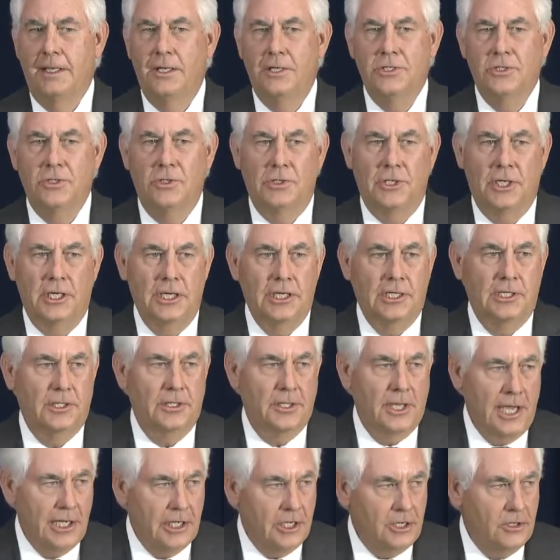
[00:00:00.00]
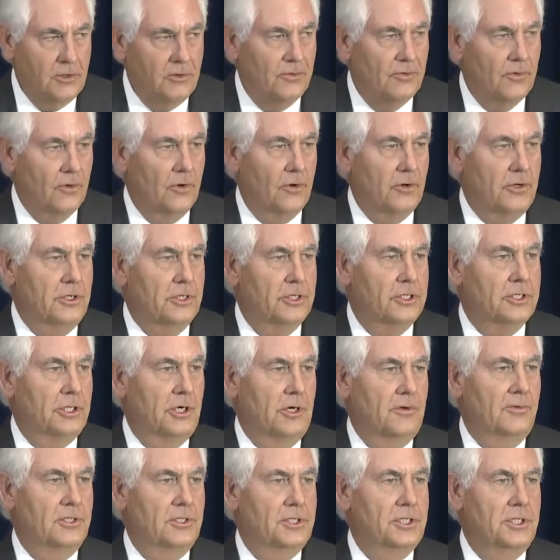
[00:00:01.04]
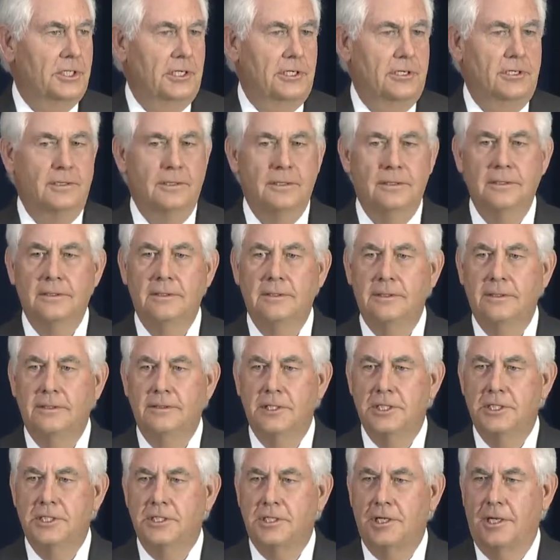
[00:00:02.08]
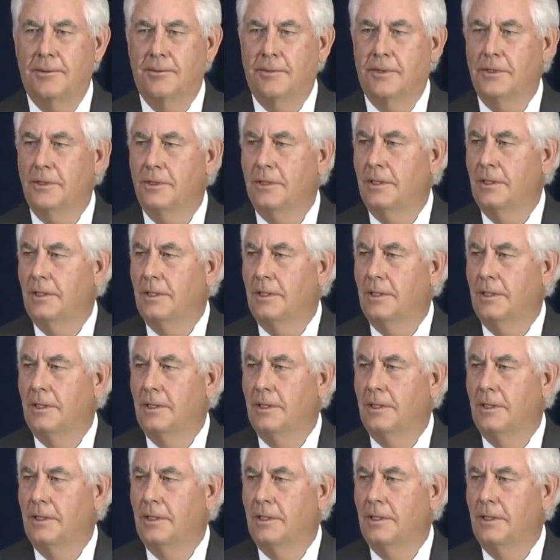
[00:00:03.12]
So again, thank you for your service here this summer.